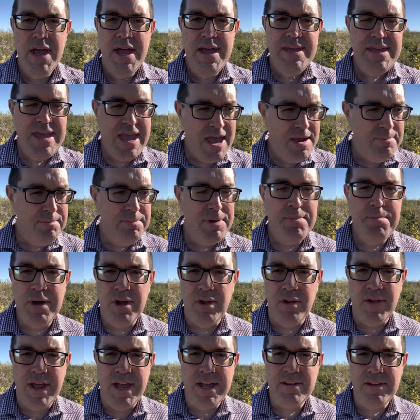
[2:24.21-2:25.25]
can't be
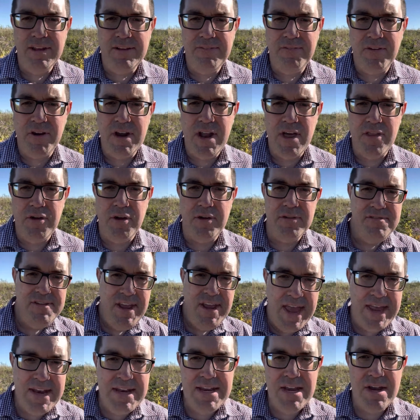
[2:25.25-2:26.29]
built likely for another
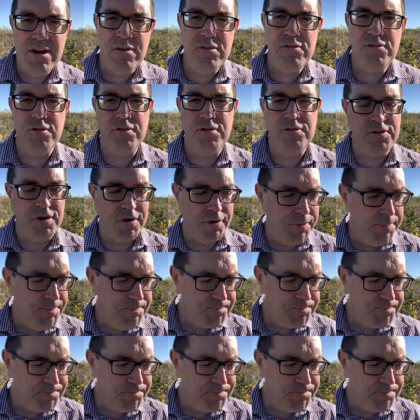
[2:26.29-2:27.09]
10 years or so.